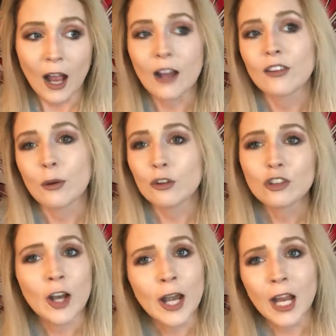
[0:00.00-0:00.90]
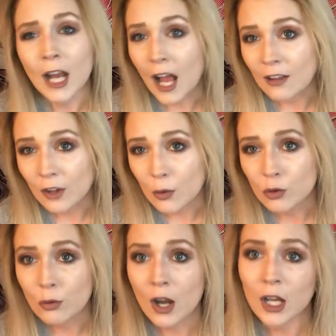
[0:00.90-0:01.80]
as I was training and as I
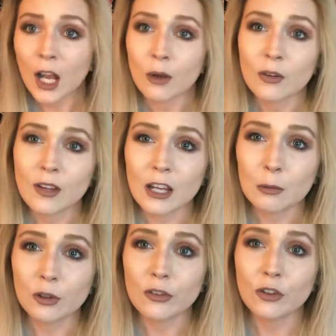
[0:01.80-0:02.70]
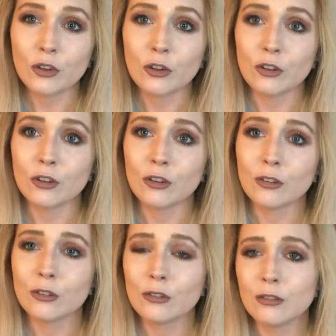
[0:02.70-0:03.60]
was running, I was able
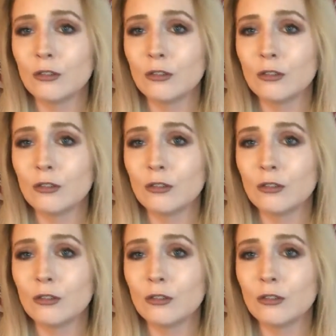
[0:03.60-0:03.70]
to